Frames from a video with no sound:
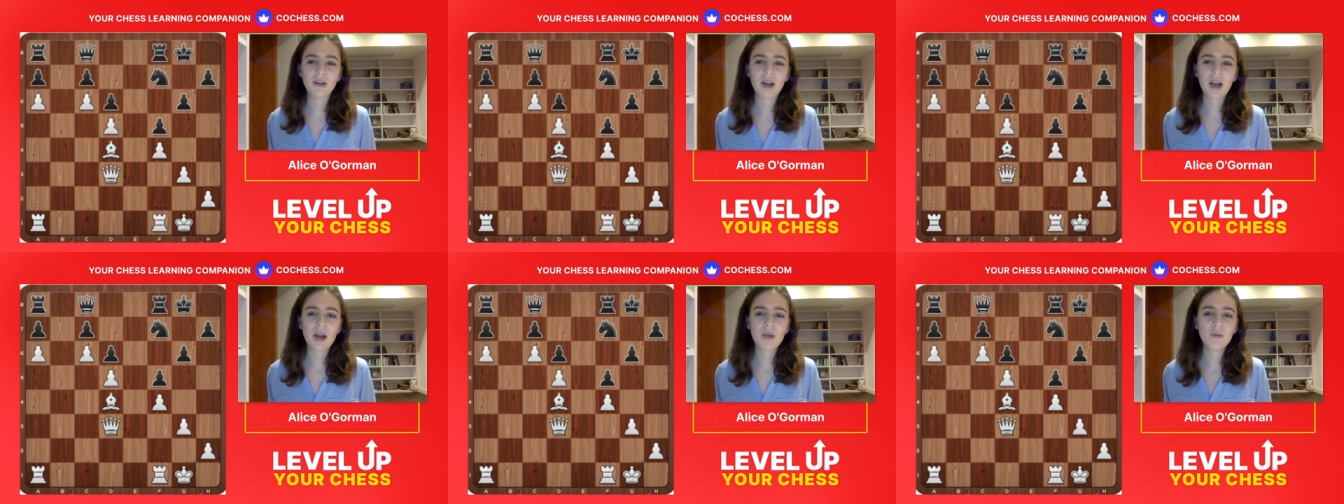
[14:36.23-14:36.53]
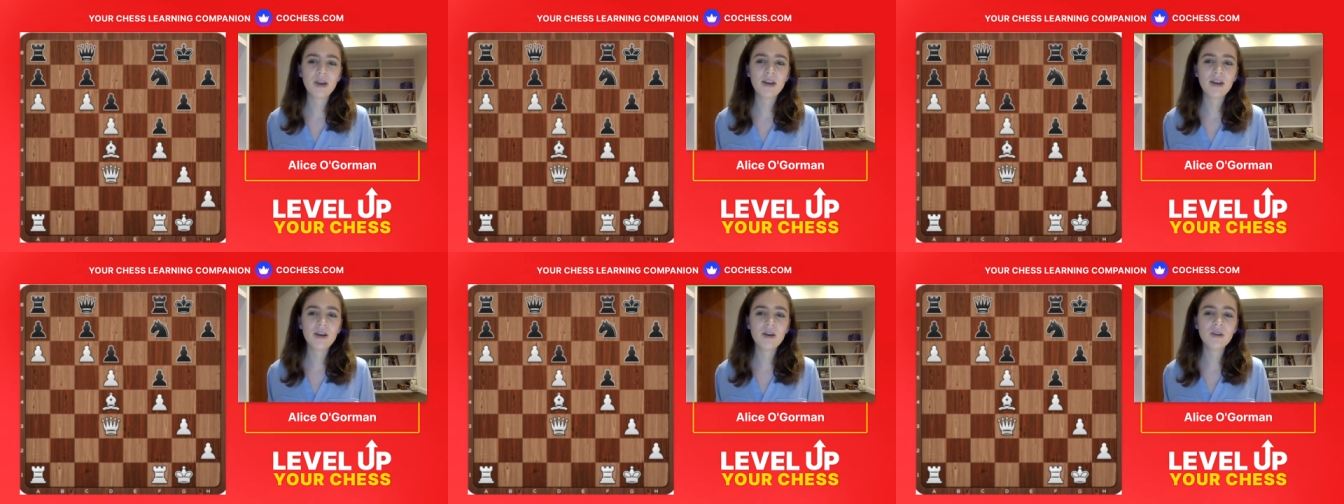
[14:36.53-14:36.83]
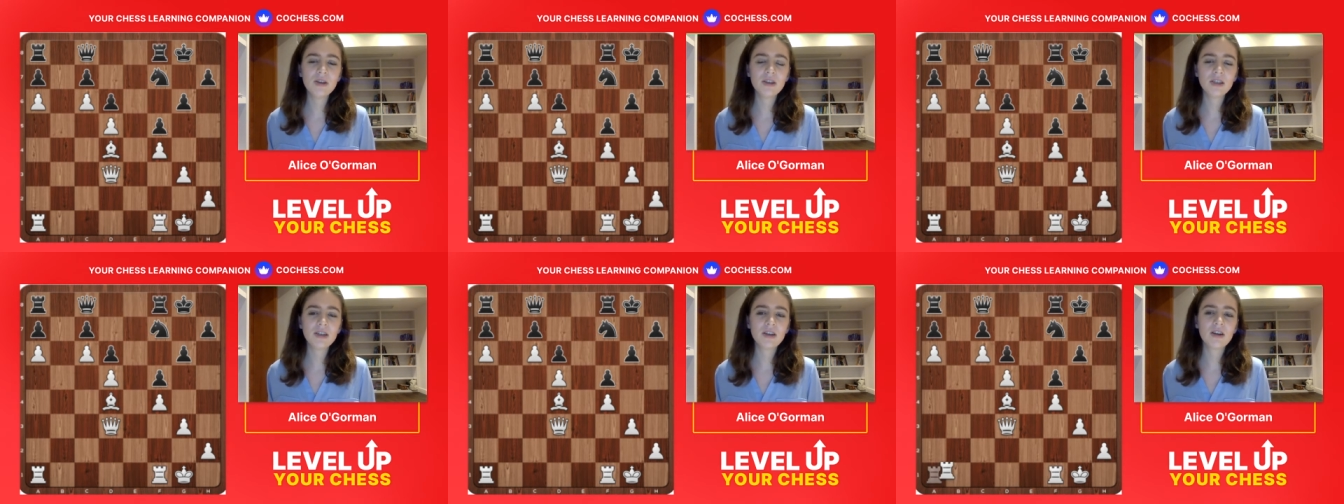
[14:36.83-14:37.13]
and we
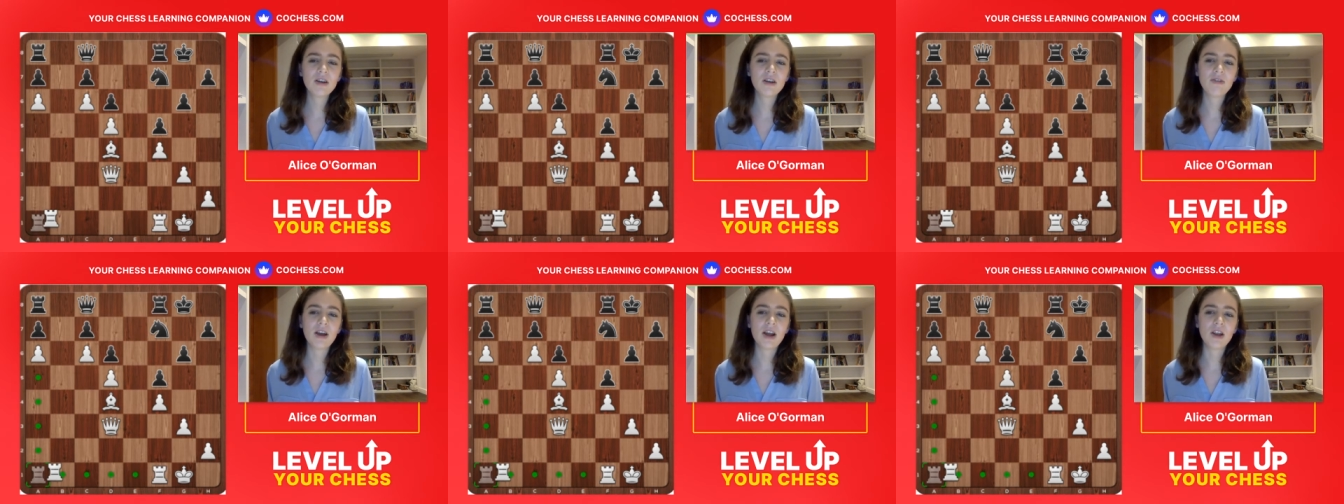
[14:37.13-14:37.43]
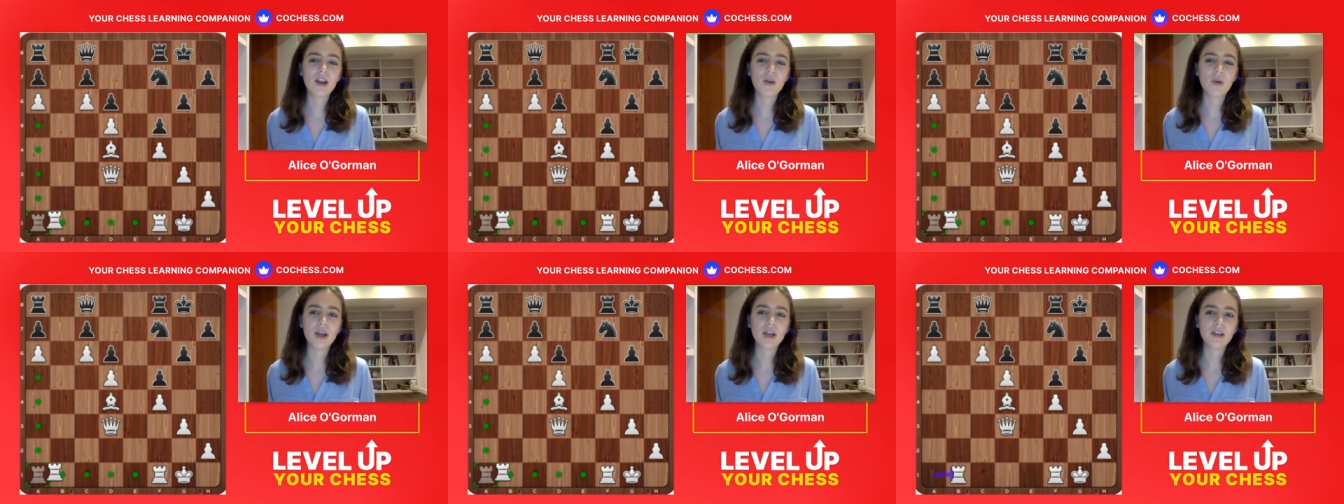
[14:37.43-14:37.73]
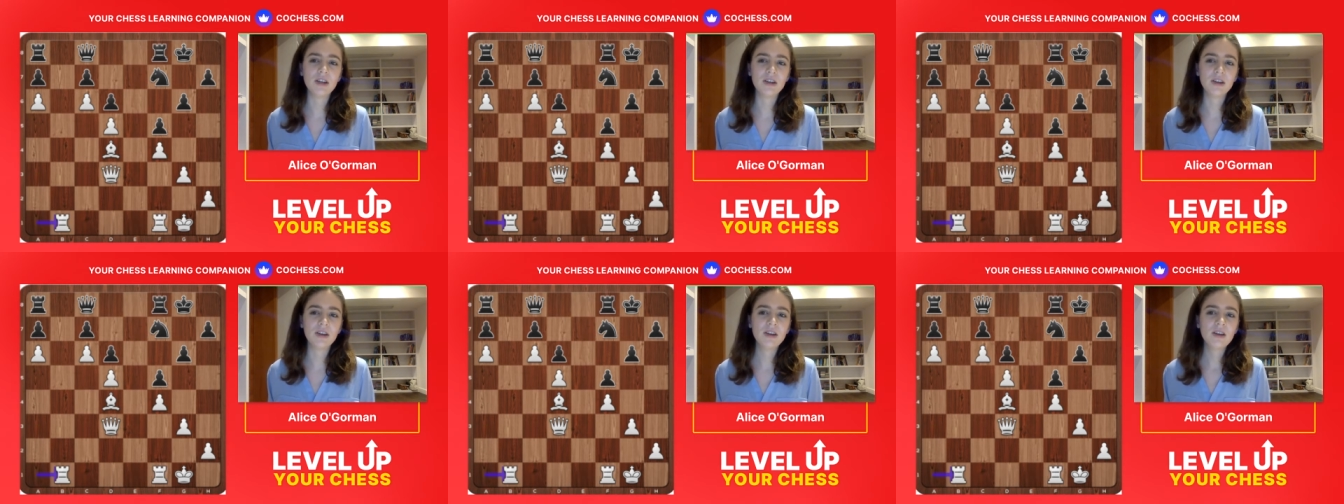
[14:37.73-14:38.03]
noticed in our
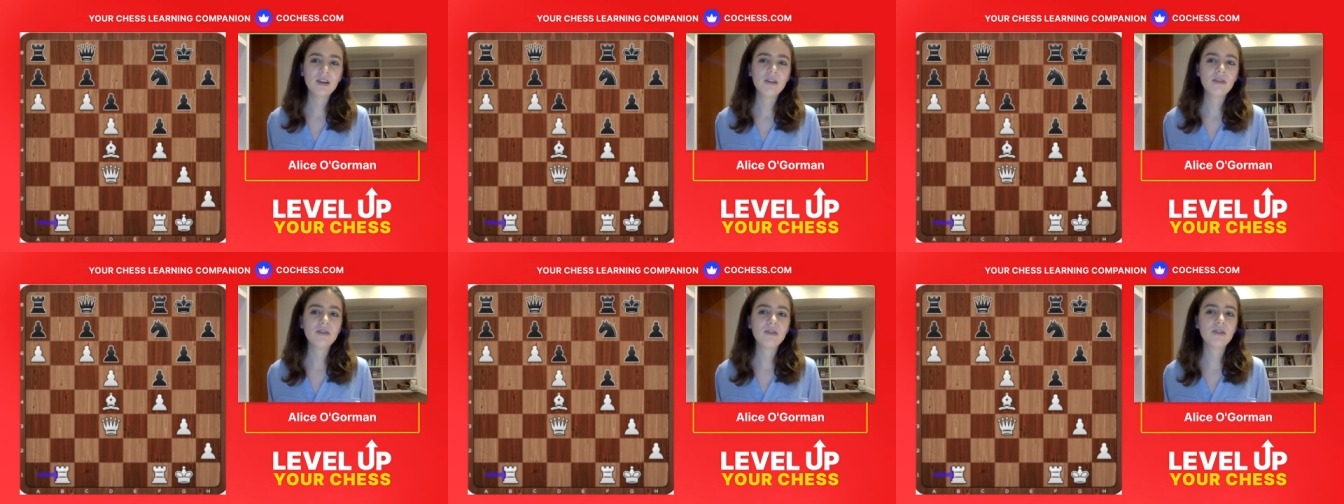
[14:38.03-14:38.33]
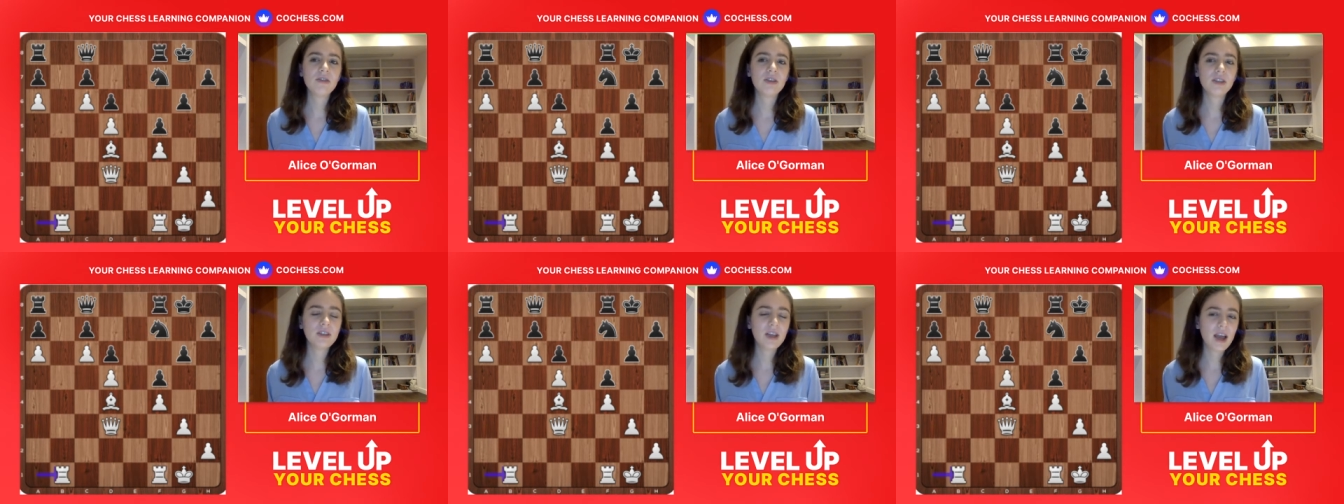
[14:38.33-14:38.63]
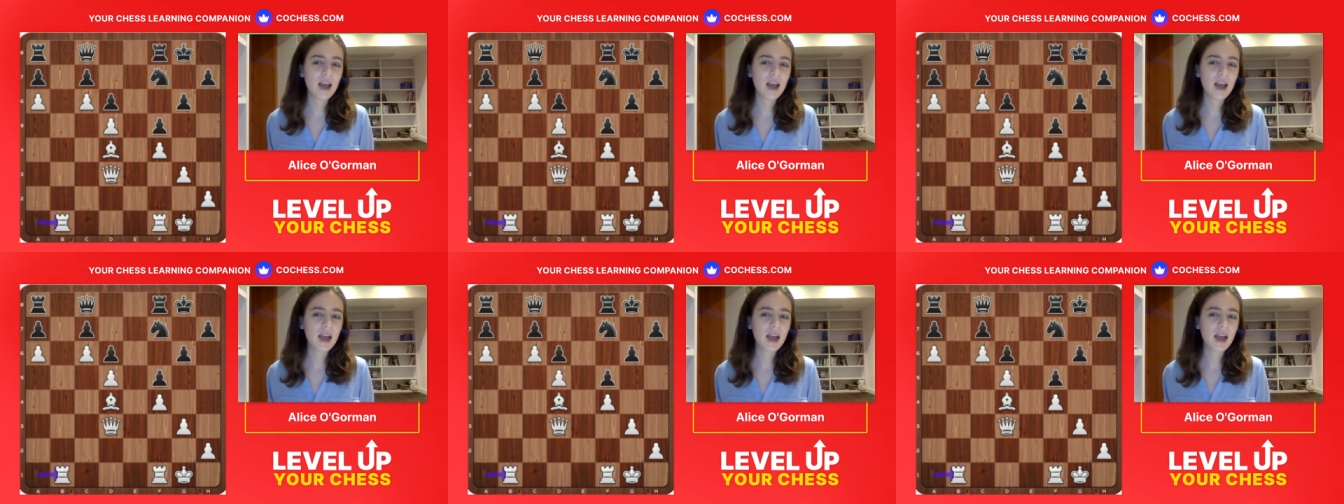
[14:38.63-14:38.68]
evaluation that this